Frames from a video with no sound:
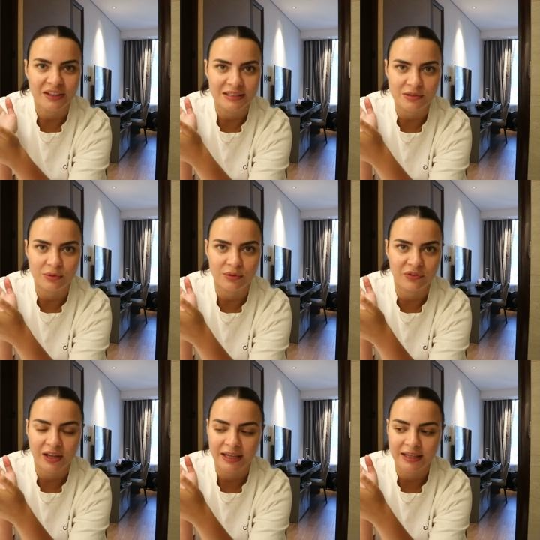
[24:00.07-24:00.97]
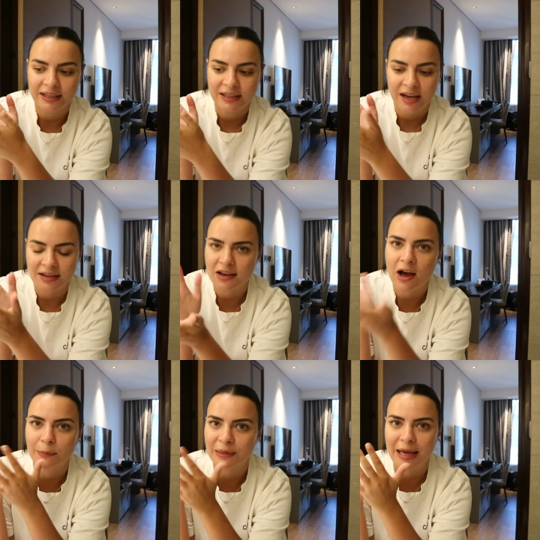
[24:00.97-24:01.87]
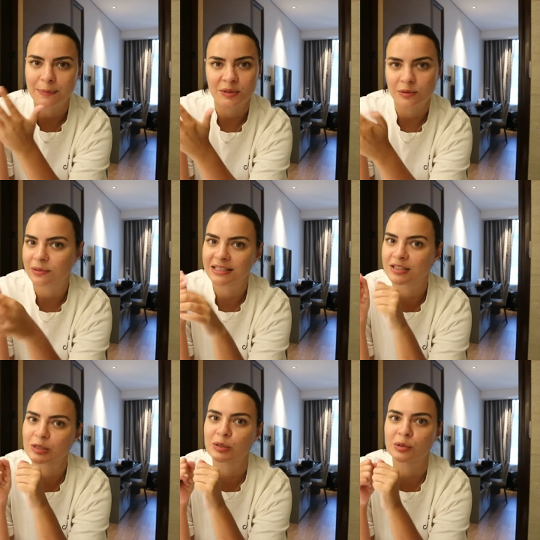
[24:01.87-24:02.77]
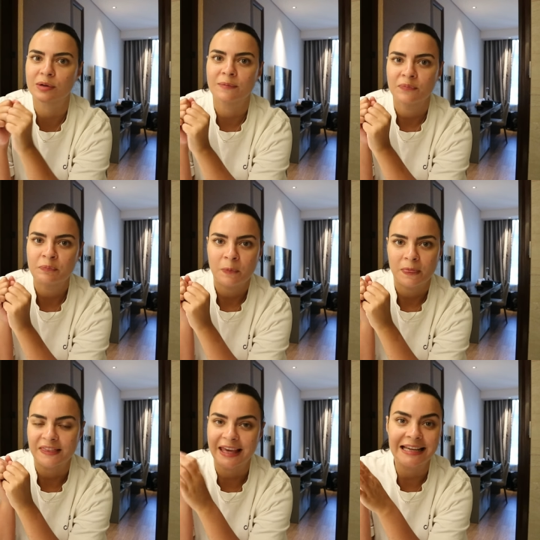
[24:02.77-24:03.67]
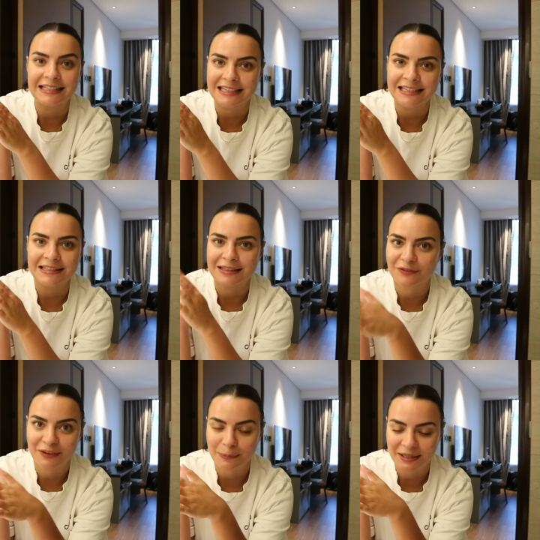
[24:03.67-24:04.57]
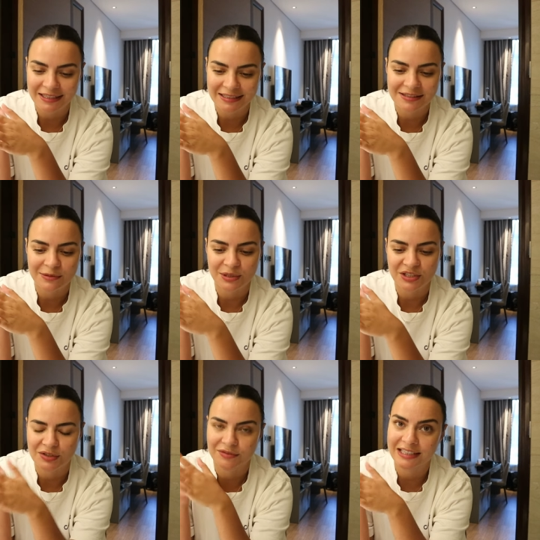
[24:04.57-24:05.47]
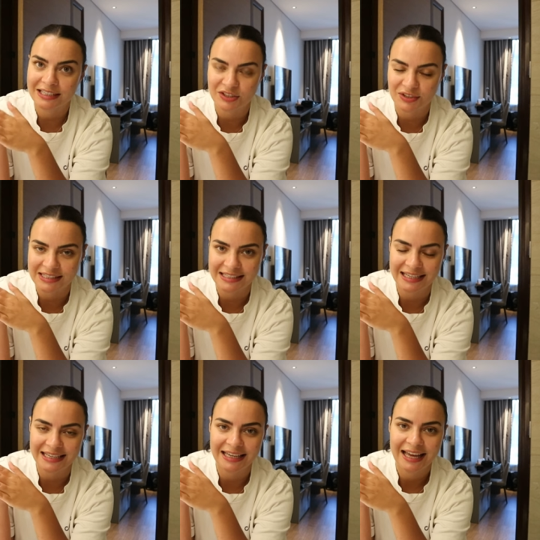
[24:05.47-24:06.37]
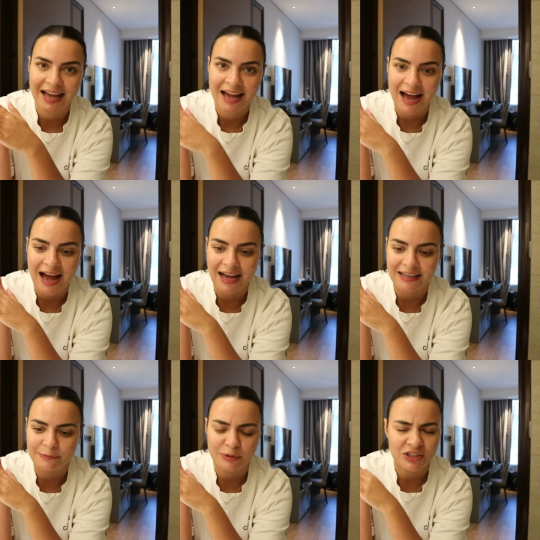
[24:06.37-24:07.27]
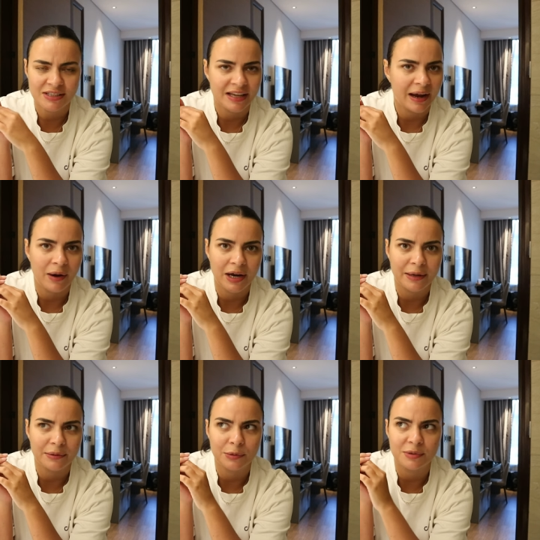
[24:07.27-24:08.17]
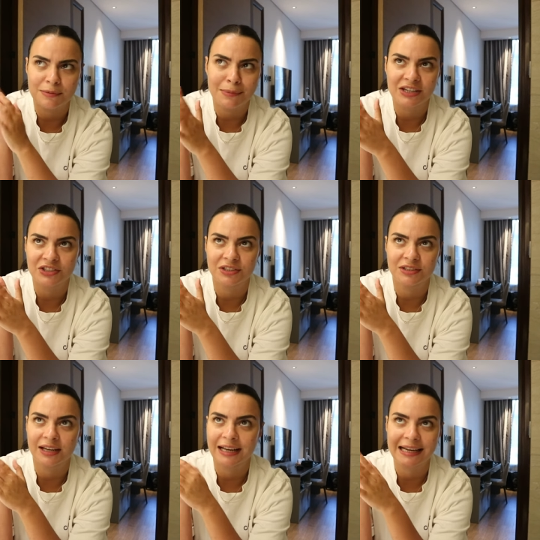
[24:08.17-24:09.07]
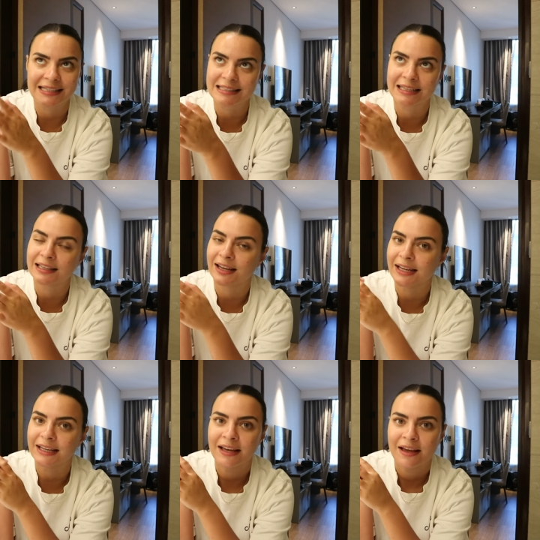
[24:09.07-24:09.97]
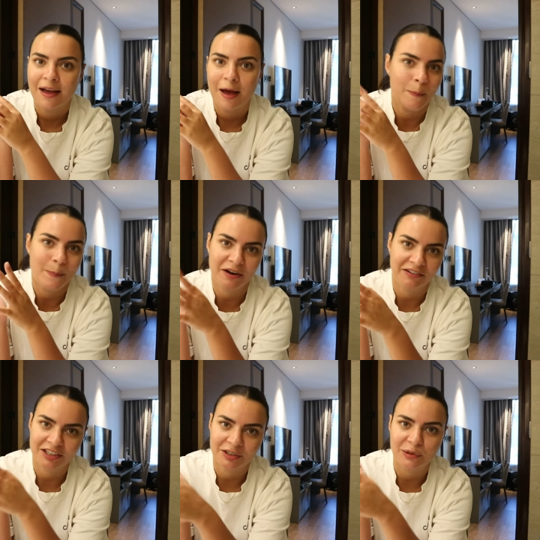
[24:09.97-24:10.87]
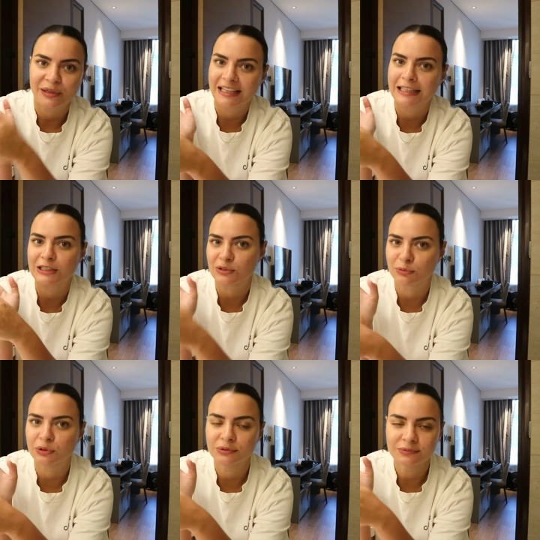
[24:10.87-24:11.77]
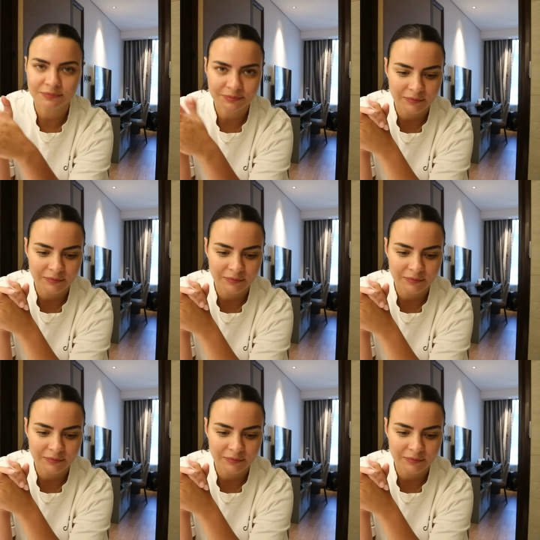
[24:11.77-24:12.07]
it is sort of like a time capsule into the 80s in the Philippines, which is really interesting. And but just how, how you would imagine a classic like American or English mall.